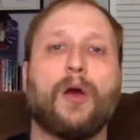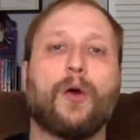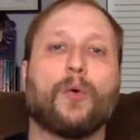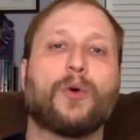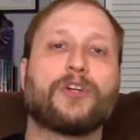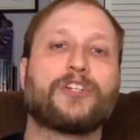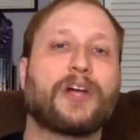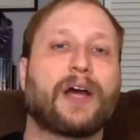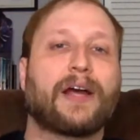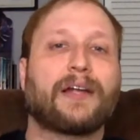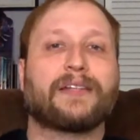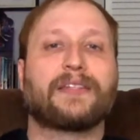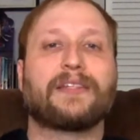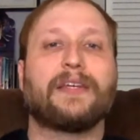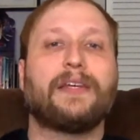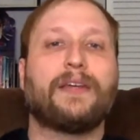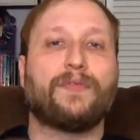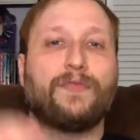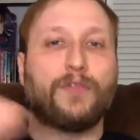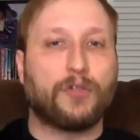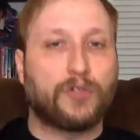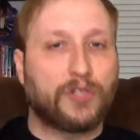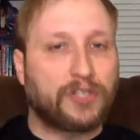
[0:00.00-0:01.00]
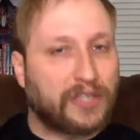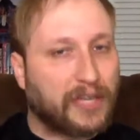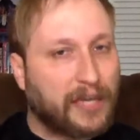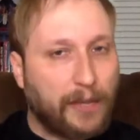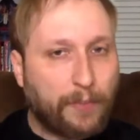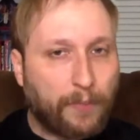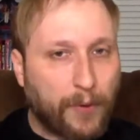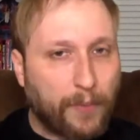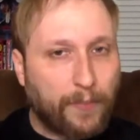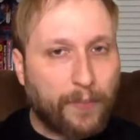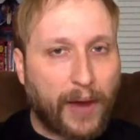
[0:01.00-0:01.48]
Which honestly, if you just
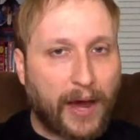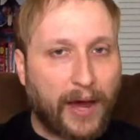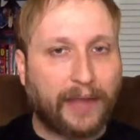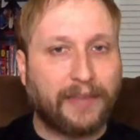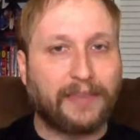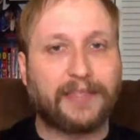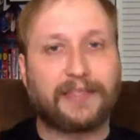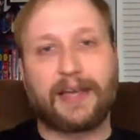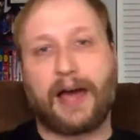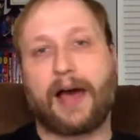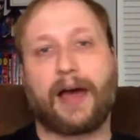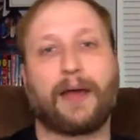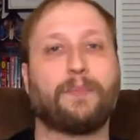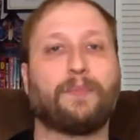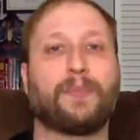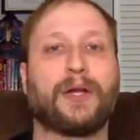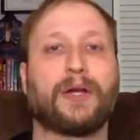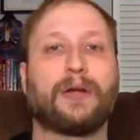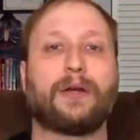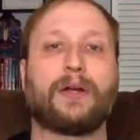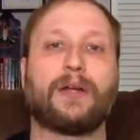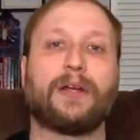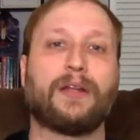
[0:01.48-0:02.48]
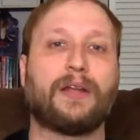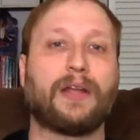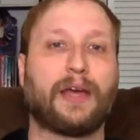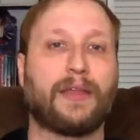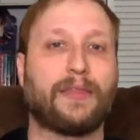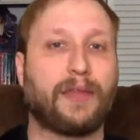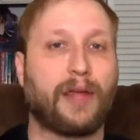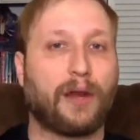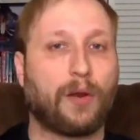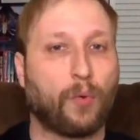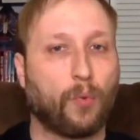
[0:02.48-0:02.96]
keep in mind the time period
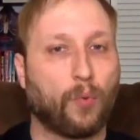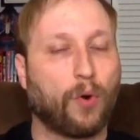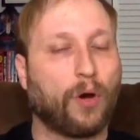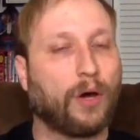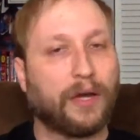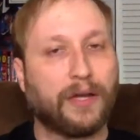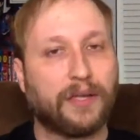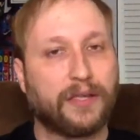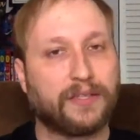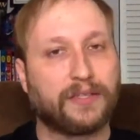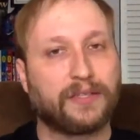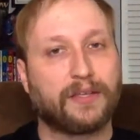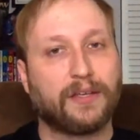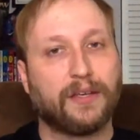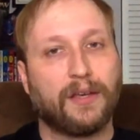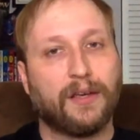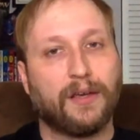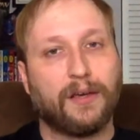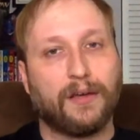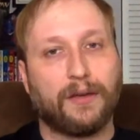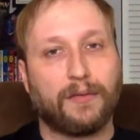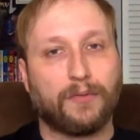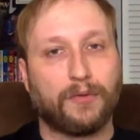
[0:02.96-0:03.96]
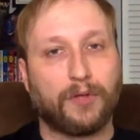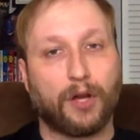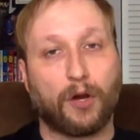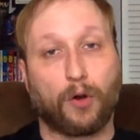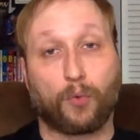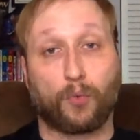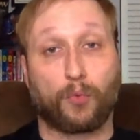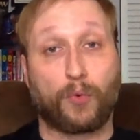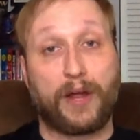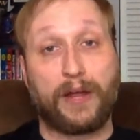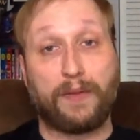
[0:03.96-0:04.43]
and that it was, you
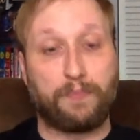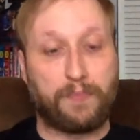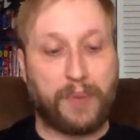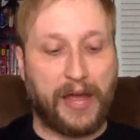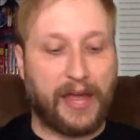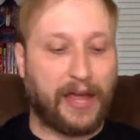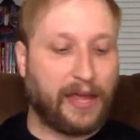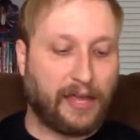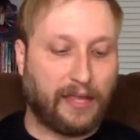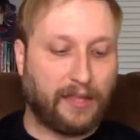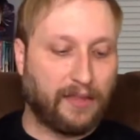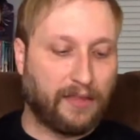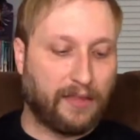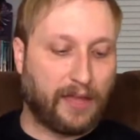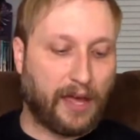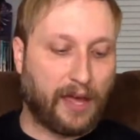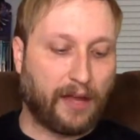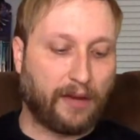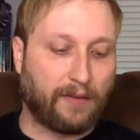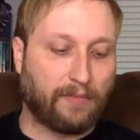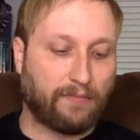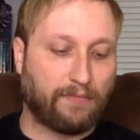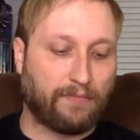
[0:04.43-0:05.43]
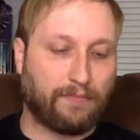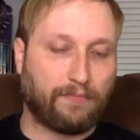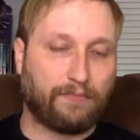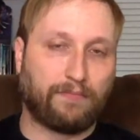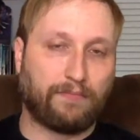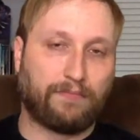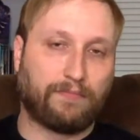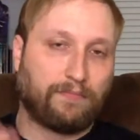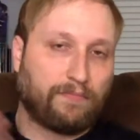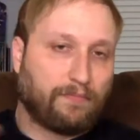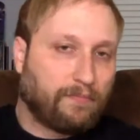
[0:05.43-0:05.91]
know, red paint, then
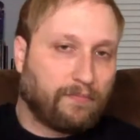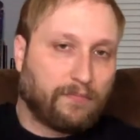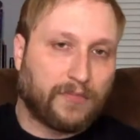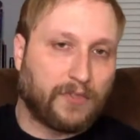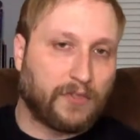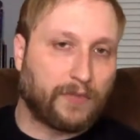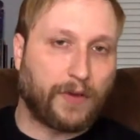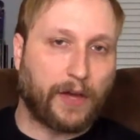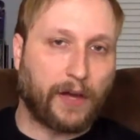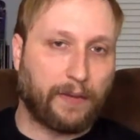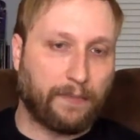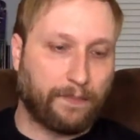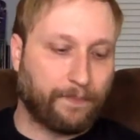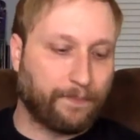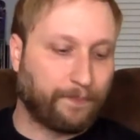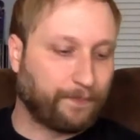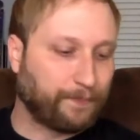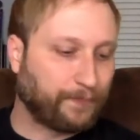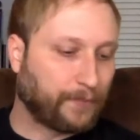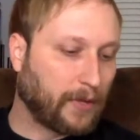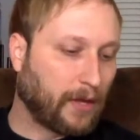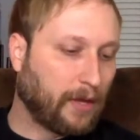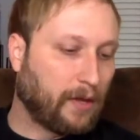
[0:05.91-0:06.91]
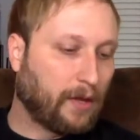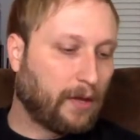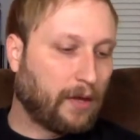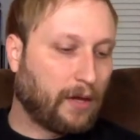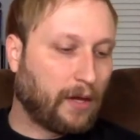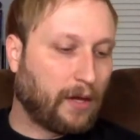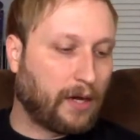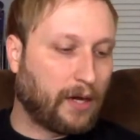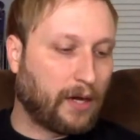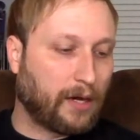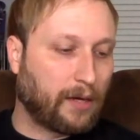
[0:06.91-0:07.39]
it's fine.
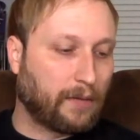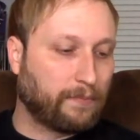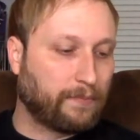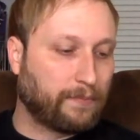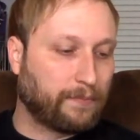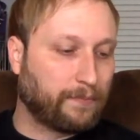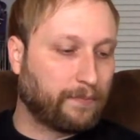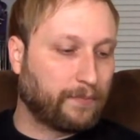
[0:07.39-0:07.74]
Um,